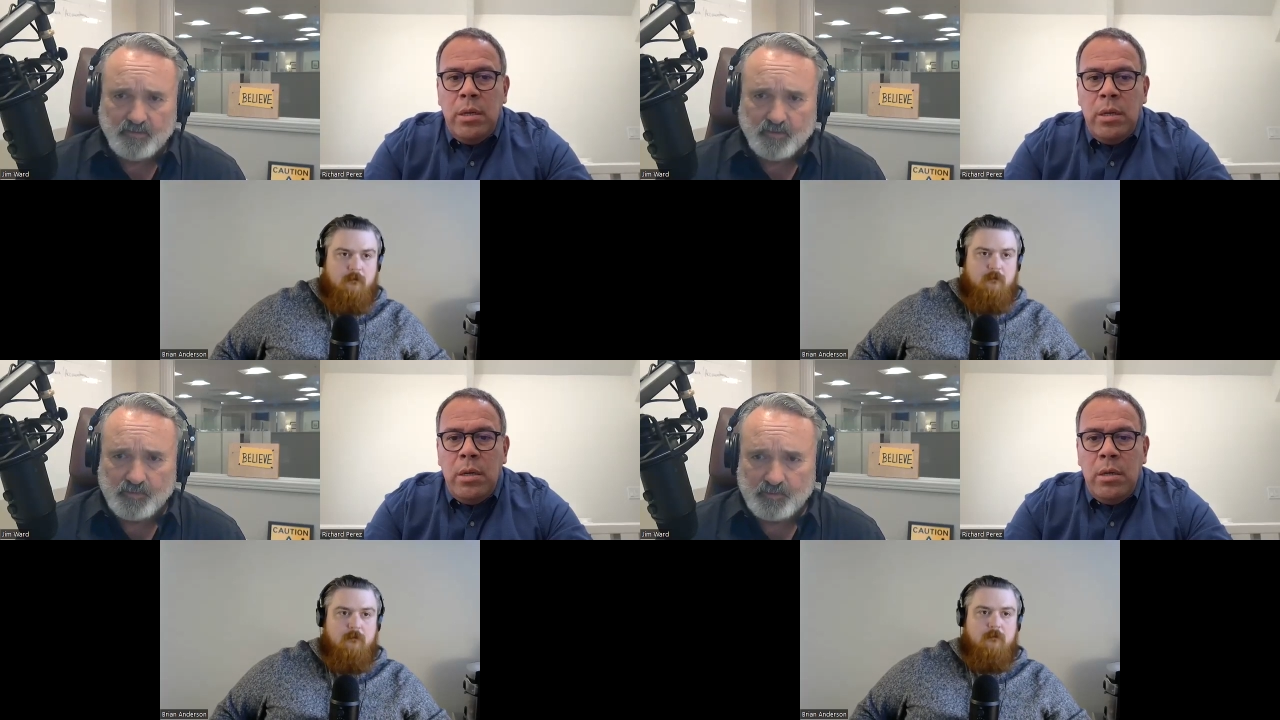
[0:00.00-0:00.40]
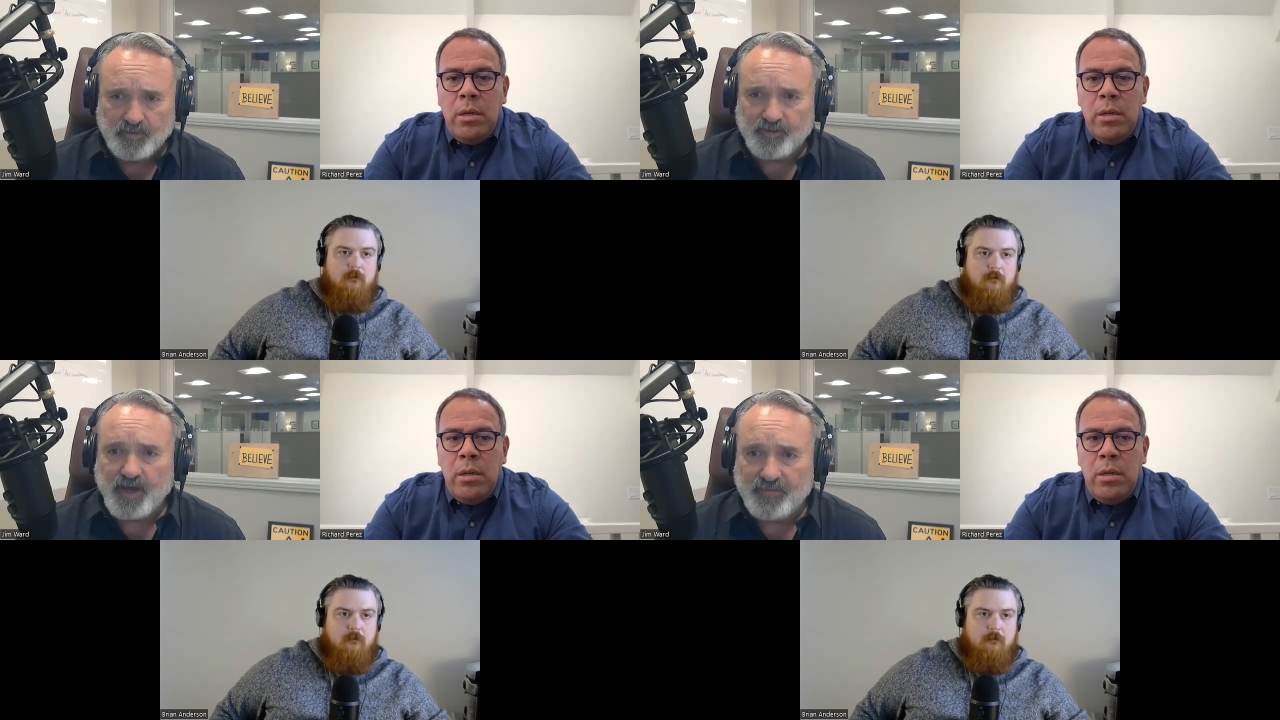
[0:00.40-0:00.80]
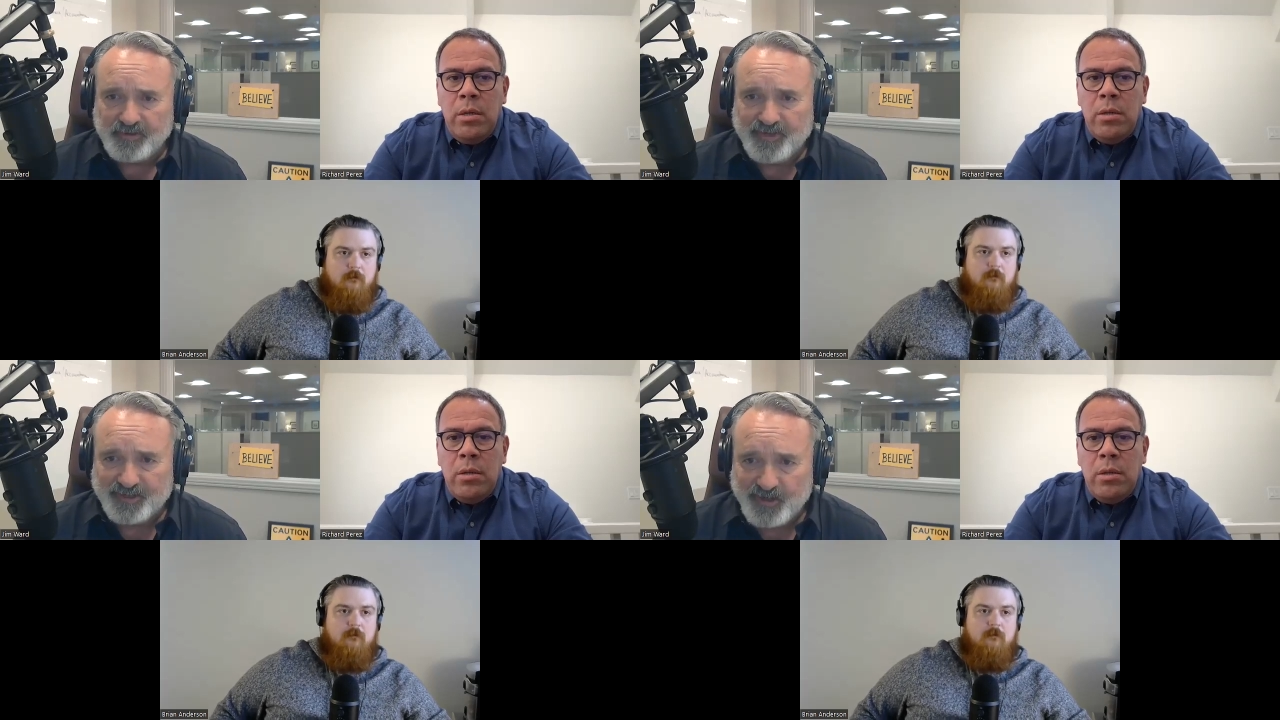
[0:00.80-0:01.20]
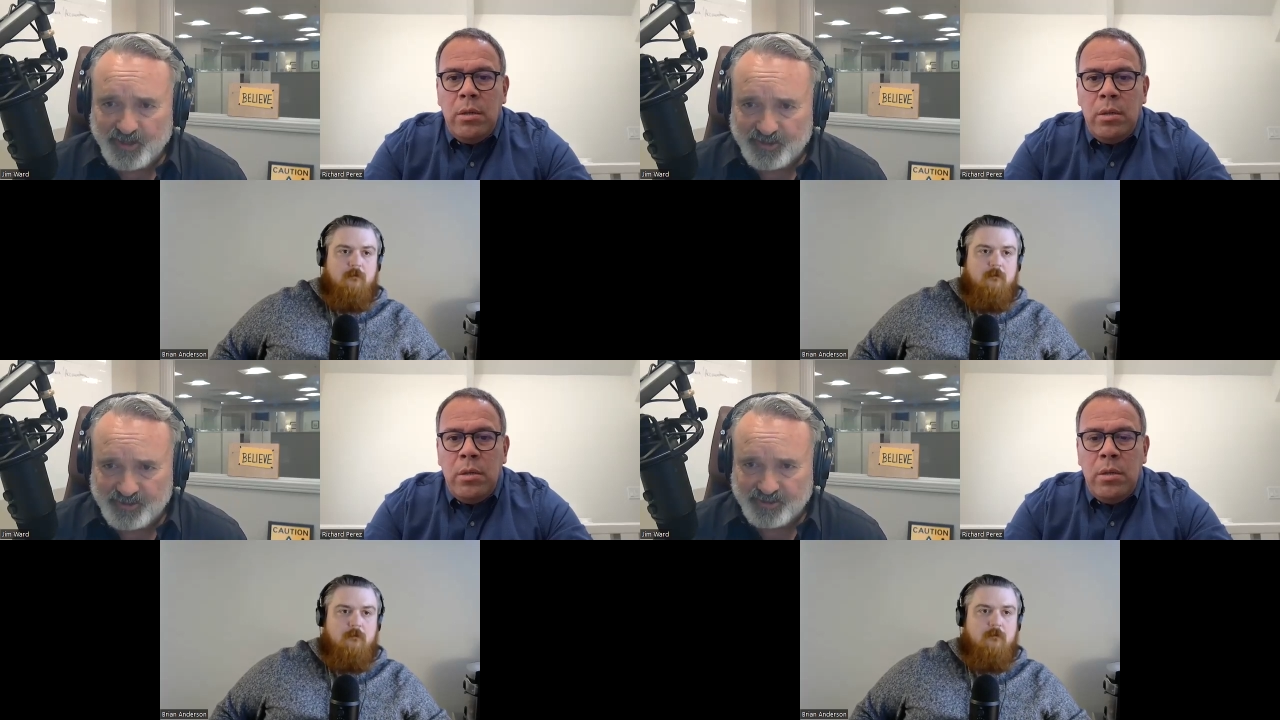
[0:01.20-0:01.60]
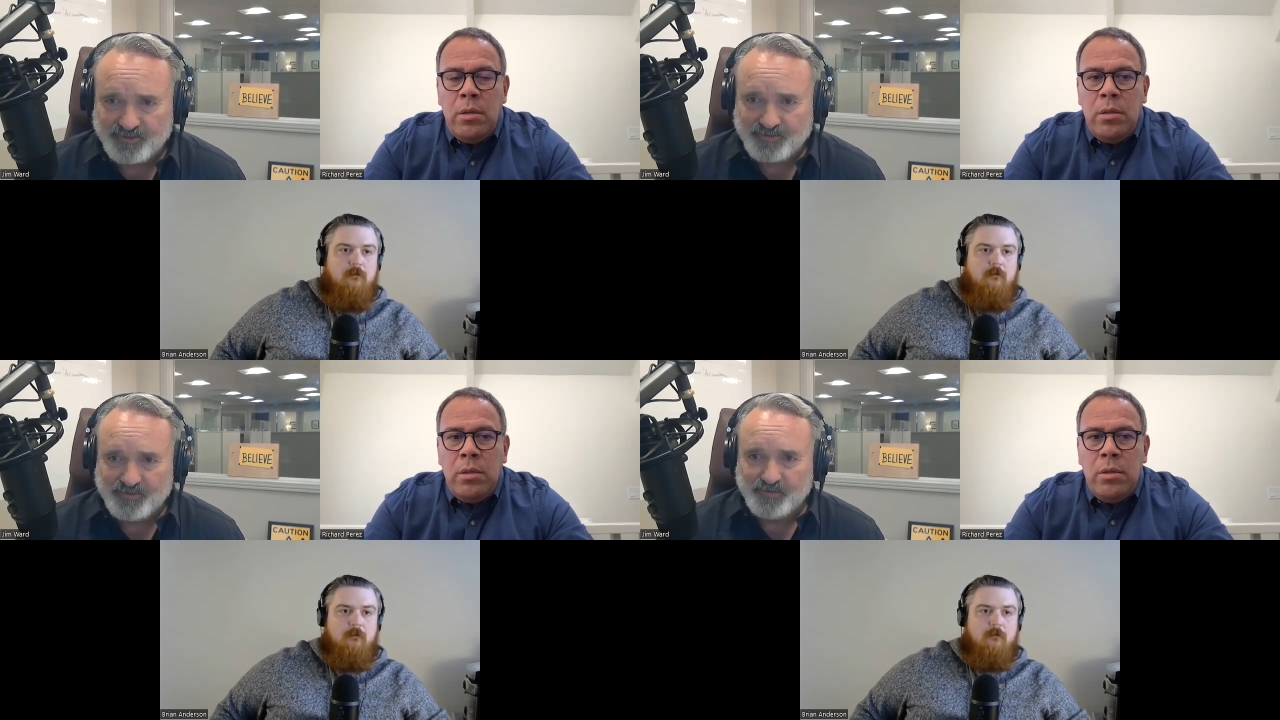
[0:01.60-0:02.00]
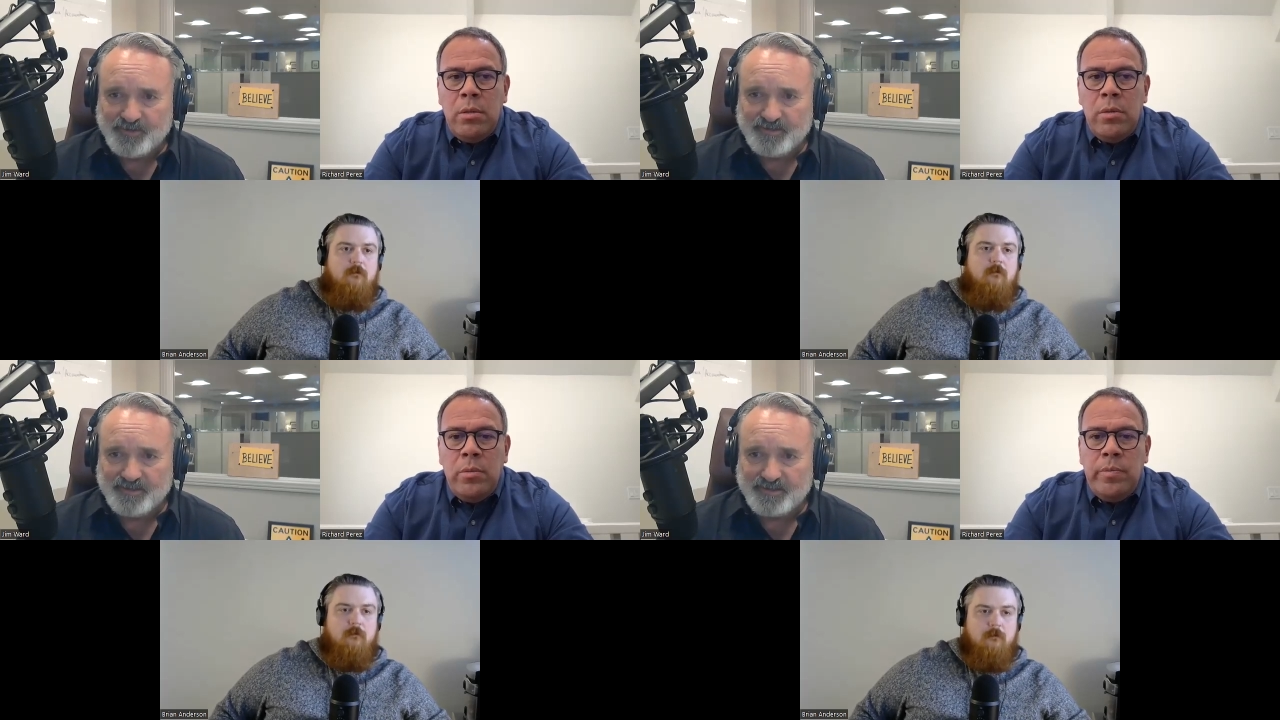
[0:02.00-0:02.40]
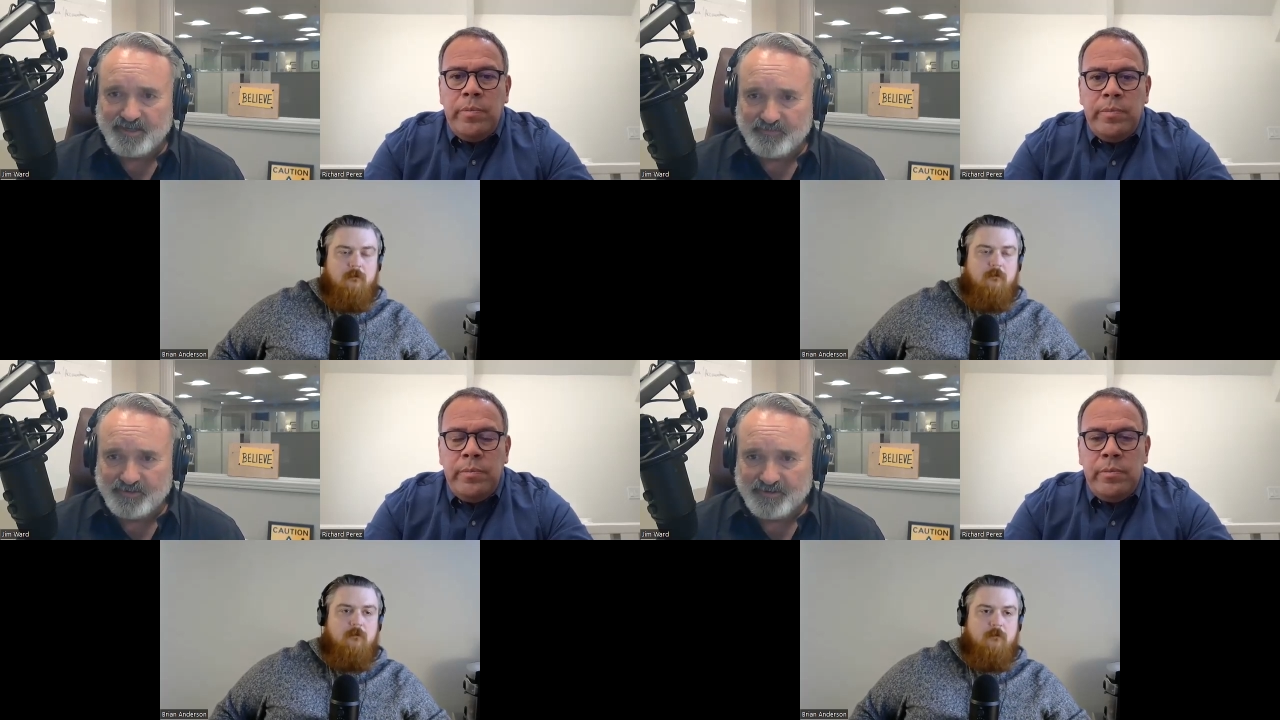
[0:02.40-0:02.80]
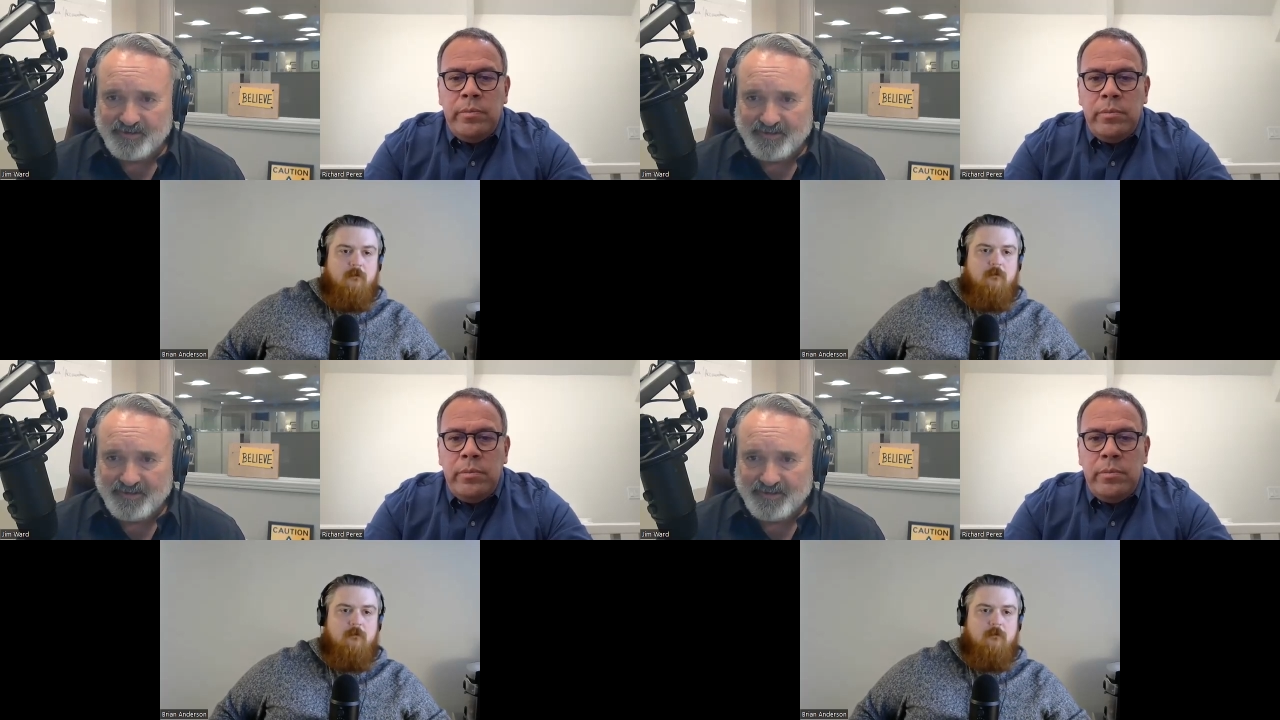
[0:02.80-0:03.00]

Speaker 1: where people thought the technology was the savior.